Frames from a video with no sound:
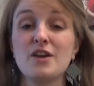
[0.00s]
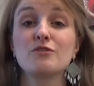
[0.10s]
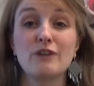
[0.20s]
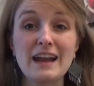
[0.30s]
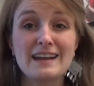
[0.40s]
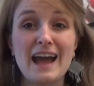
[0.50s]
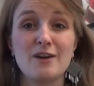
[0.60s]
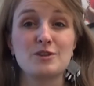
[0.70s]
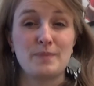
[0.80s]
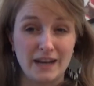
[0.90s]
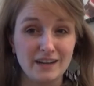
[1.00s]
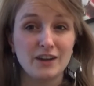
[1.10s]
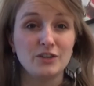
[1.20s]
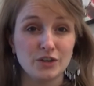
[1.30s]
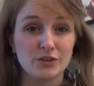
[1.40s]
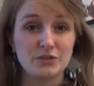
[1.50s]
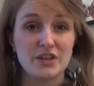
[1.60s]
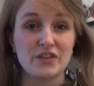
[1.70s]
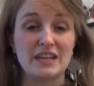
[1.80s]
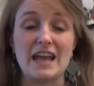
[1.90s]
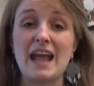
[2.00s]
Right now, depending on your utility,